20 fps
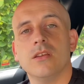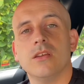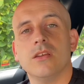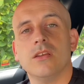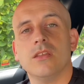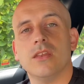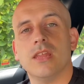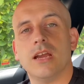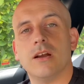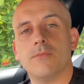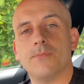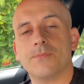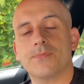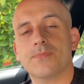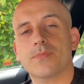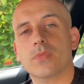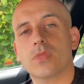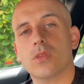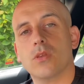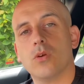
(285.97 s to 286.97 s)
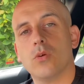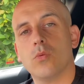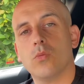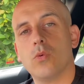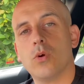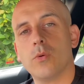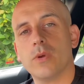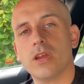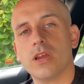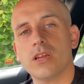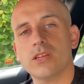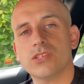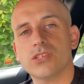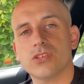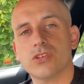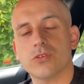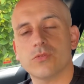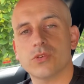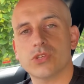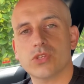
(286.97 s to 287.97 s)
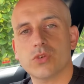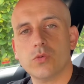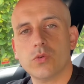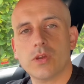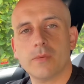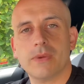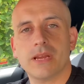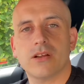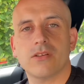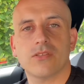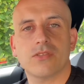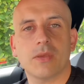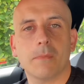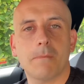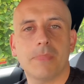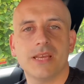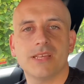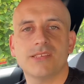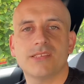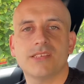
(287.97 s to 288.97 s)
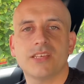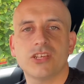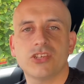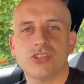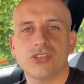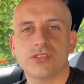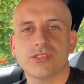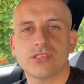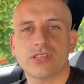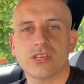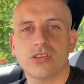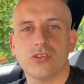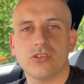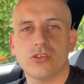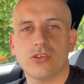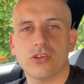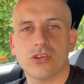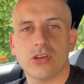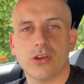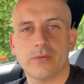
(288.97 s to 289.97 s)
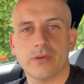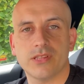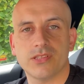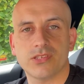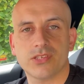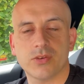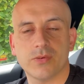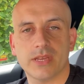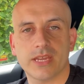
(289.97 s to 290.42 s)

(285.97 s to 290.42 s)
Now, what we're going to do is talk about the positions that you can go into.